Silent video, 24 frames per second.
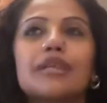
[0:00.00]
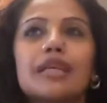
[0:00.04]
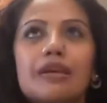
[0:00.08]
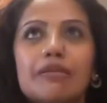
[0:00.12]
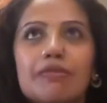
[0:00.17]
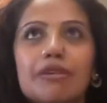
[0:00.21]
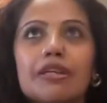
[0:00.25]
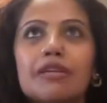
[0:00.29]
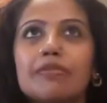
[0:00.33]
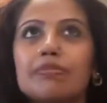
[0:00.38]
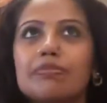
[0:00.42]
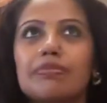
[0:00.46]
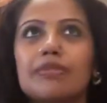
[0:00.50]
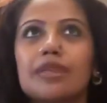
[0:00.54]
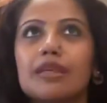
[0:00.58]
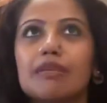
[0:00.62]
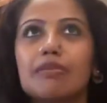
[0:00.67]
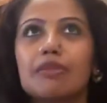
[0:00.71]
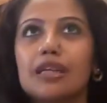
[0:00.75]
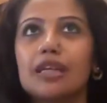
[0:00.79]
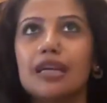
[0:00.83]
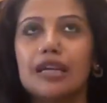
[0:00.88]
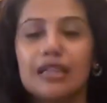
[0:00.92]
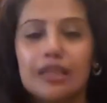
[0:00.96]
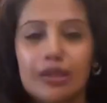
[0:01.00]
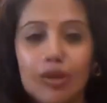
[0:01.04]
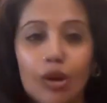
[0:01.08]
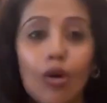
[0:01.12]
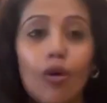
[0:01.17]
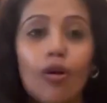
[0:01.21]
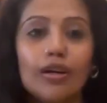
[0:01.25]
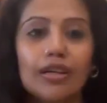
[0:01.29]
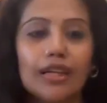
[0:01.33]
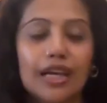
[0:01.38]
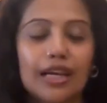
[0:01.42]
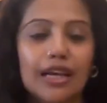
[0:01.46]
Even a
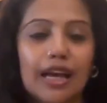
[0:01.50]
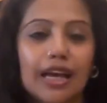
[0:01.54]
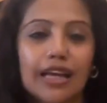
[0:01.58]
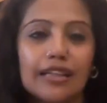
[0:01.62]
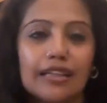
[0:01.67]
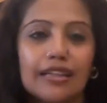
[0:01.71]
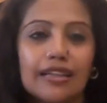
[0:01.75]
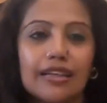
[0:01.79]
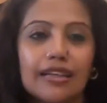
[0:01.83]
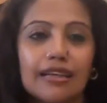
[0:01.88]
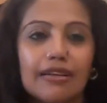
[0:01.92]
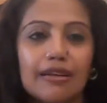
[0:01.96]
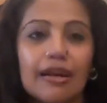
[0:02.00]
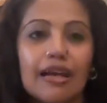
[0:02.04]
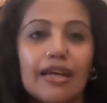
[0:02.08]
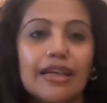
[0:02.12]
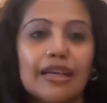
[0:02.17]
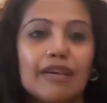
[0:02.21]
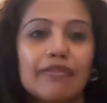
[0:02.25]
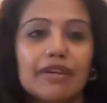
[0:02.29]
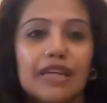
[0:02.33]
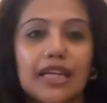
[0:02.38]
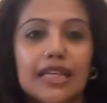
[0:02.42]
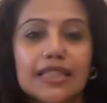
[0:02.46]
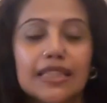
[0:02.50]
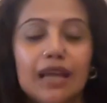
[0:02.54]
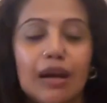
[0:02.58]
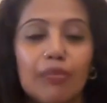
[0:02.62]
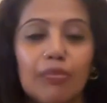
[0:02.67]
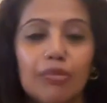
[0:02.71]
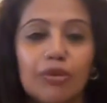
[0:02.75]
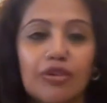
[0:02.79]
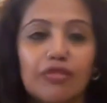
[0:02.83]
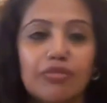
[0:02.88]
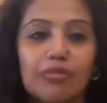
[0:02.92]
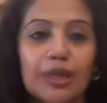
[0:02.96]
lot. I think I give an
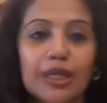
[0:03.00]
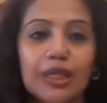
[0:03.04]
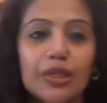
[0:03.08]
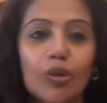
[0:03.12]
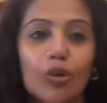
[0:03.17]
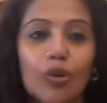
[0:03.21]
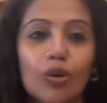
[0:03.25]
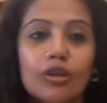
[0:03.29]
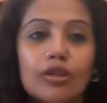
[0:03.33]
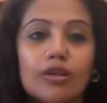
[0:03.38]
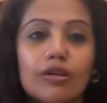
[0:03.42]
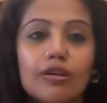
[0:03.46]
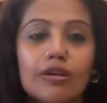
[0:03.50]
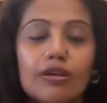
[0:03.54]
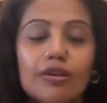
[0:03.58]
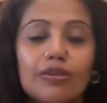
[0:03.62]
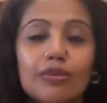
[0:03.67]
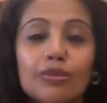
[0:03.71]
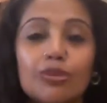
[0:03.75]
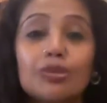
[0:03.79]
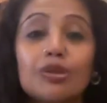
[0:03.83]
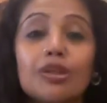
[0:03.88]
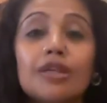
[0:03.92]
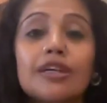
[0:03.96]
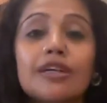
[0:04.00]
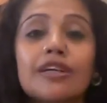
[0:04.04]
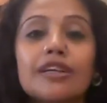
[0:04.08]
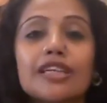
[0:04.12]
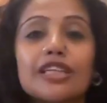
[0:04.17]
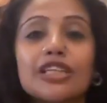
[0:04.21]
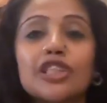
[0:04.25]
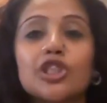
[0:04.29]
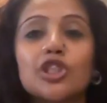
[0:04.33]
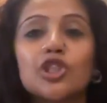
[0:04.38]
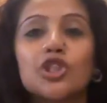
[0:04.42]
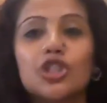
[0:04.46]
example of my daughter who
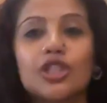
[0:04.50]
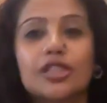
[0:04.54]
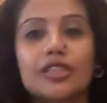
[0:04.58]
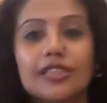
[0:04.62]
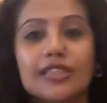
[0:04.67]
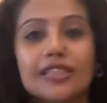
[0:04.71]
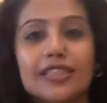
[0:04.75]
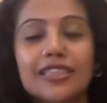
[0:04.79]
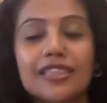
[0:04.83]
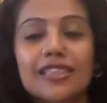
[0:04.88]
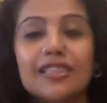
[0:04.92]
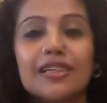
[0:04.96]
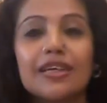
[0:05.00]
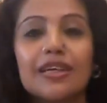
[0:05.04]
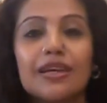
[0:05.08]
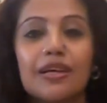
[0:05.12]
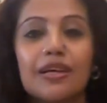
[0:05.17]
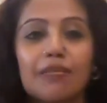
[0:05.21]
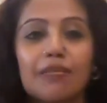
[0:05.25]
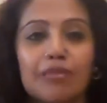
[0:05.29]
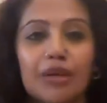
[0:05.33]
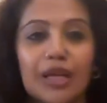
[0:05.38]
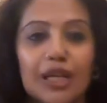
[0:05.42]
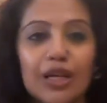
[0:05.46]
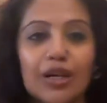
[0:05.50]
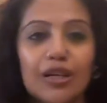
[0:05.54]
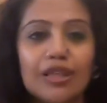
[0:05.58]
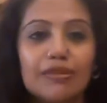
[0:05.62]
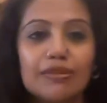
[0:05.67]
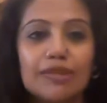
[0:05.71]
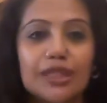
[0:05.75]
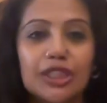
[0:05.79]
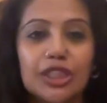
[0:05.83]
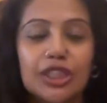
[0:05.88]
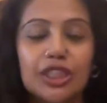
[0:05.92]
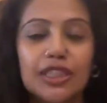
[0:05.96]
cringes
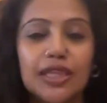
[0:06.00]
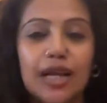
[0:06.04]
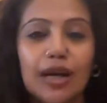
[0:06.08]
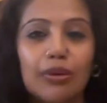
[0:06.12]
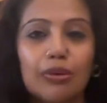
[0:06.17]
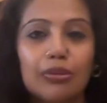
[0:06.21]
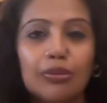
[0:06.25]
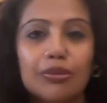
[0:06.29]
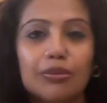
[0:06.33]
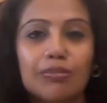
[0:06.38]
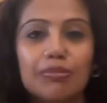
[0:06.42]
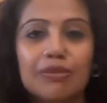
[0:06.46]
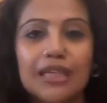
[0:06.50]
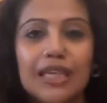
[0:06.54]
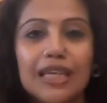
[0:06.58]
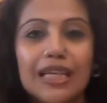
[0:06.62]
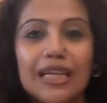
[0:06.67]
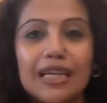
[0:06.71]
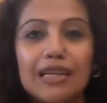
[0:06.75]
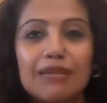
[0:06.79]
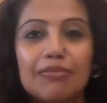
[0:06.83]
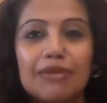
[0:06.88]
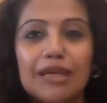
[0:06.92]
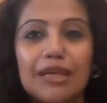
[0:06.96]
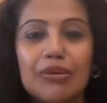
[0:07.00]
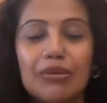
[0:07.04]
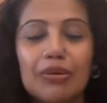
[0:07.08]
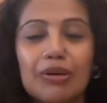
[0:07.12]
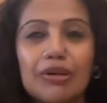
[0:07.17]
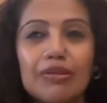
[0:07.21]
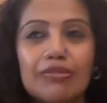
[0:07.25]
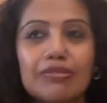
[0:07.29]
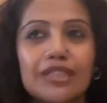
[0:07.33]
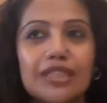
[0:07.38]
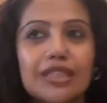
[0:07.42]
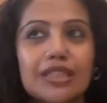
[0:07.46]
because when she's out with me and I'll make
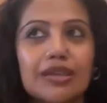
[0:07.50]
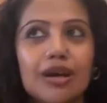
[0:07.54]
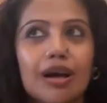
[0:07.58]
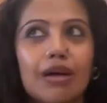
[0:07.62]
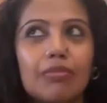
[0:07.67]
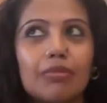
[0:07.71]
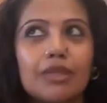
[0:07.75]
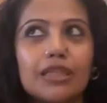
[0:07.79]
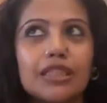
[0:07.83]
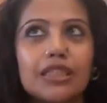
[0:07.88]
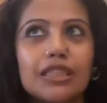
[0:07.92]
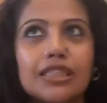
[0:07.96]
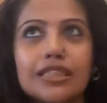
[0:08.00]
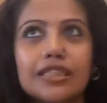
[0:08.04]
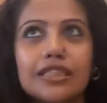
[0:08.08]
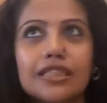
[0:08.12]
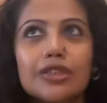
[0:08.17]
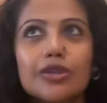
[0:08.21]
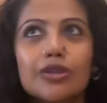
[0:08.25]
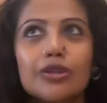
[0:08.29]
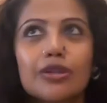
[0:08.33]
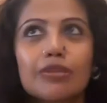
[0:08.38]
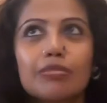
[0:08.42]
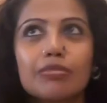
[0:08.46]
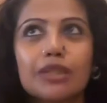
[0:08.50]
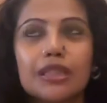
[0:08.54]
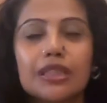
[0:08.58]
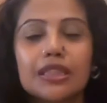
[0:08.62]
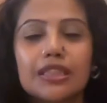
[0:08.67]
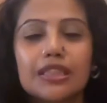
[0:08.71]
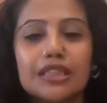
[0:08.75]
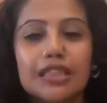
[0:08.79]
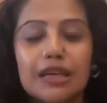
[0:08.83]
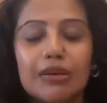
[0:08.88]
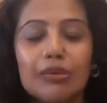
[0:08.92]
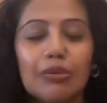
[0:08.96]
one of these comments, she just look at me,
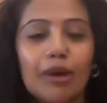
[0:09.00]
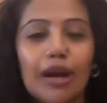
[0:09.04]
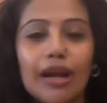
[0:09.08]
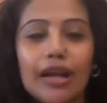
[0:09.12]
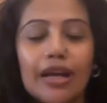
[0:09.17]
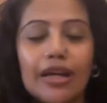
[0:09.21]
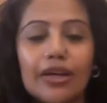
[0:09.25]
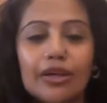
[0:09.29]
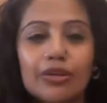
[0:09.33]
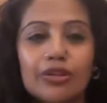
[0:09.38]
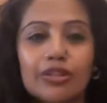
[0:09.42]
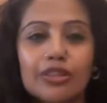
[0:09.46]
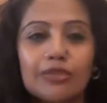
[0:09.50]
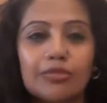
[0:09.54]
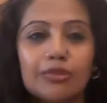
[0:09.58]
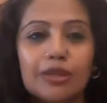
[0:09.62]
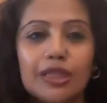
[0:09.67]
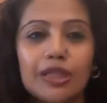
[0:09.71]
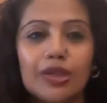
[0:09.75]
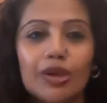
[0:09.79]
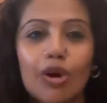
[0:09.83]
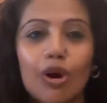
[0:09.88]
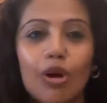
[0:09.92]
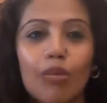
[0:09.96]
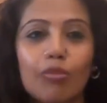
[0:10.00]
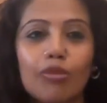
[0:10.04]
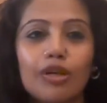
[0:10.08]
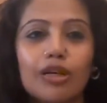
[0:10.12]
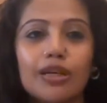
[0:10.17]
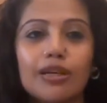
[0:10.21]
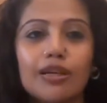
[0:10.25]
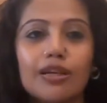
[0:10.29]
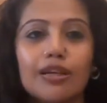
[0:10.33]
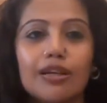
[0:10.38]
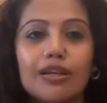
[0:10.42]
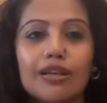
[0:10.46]
she's like, why can't we just be
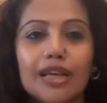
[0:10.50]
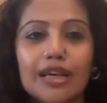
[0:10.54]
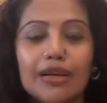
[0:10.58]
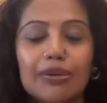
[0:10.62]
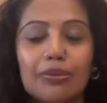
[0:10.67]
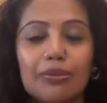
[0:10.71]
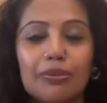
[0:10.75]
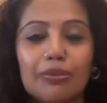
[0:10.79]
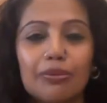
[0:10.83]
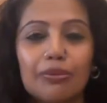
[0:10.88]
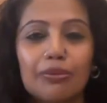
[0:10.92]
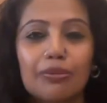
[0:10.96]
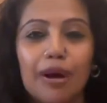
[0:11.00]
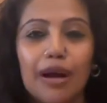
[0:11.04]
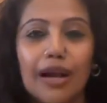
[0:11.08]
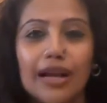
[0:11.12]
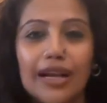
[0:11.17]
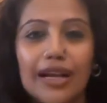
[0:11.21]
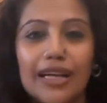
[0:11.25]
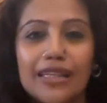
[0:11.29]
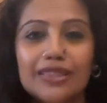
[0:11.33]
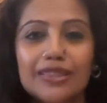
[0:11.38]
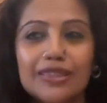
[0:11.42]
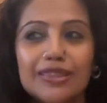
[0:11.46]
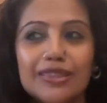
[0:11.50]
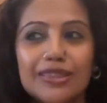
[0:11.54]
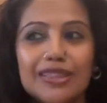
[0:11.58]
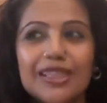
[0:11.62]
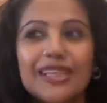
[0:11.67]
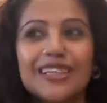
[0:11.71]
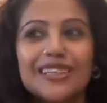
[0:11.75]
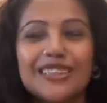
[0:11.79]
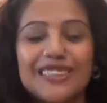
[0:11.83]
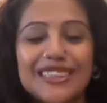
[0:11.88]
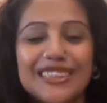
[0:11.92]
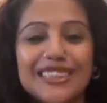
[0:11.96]
normal? Like, why can't you
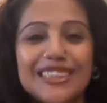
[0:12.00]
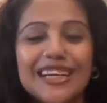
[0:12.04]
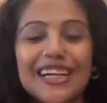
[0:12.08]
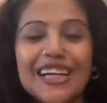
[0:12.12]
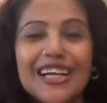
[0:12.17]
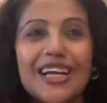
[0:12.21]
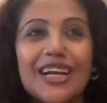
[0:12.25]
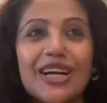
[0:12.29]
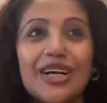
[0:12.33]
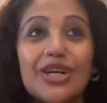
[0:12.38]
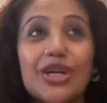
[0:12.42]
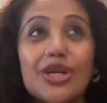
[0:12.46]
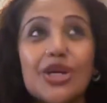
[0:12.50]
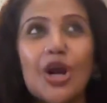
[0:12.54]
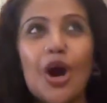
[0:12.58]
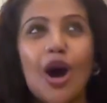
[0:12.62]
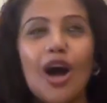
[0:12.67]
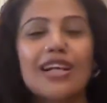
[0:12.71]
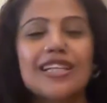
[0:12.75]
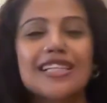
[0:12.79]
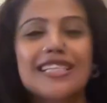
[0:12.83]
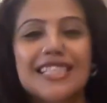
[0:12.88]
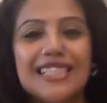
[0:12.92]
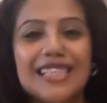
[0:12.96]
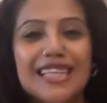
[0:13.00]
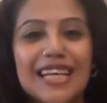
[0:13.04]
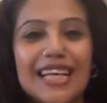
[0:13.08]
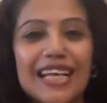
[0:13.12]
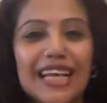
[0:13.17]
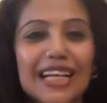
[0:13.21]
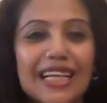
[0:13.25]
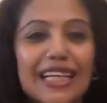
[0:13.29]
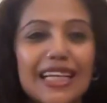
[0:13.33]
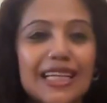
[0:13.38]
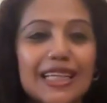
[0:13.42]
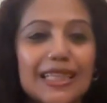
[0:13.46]
just not
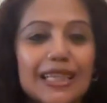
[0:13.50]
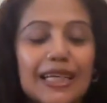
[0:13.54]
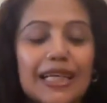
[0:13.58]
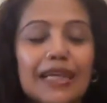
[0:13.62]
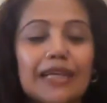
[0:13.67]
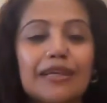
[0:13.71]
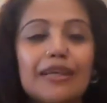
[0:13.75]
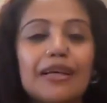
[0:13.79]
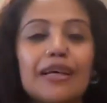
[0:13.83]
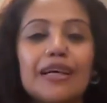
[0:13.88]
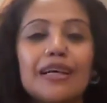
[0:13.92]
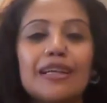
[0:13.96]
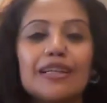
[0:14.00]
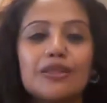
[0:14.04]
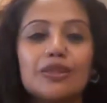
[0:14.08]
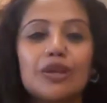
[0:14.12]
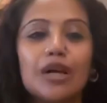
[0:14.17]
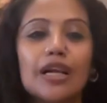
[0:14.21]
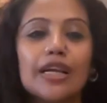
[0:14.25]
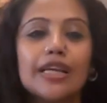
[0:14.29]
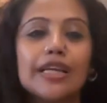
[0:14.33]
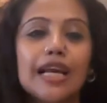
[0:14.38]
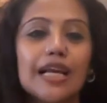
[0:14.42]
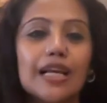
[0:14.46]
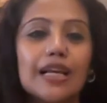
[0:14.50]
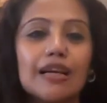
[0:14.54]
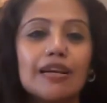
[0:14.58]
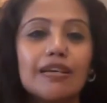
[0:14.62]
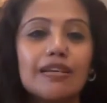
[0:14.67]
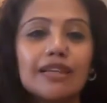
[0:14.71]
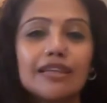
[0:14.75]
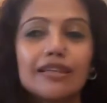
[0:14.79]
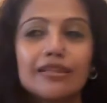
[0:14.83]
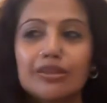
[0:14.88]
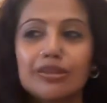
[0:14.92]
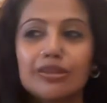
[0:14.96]
say anything? So I tell her
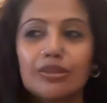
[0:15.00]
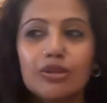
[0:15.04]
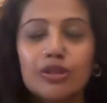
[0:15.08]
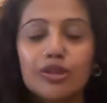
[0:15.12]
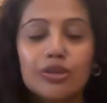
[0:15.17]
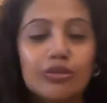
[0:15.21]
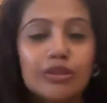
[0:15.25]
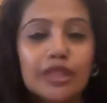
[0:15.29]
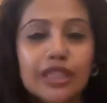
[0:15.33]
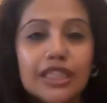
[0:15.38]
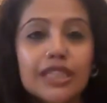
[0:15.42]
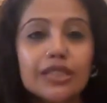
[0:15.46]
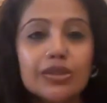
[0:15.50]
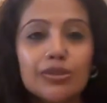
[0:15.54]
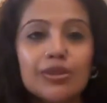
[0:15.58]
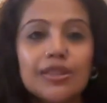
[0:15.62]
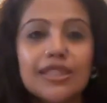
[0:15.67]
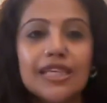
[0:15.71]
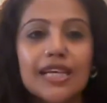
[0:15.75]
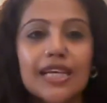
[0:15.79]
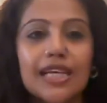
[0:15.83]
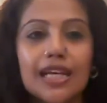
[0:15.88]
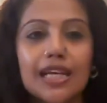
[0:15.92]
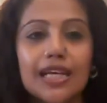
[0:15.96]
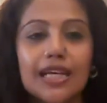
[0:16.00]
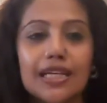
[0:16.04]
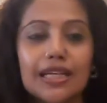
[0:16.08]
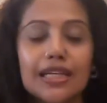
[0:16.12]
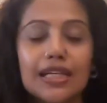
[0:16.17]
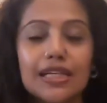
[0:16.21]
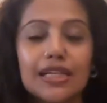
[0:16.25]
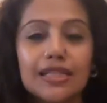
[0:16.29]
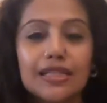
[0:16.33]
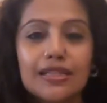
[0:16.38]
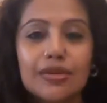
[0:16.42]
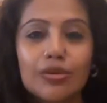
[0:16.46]
that, you need to say
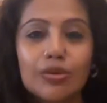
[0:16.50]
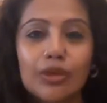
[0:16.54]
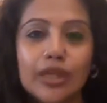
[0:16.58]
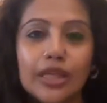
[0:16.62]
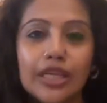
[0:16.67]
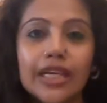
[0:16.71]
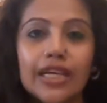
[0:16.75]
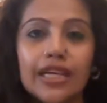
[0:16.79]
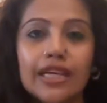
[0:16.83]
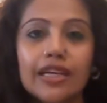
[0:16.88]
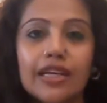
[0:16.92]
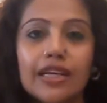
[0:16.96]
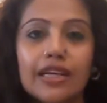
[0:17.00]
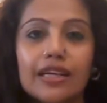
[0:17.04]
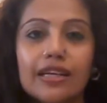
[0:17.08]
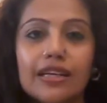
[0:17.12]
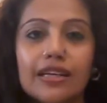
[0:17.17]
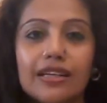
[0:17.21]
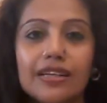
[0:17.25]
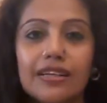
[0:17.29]
it's okay.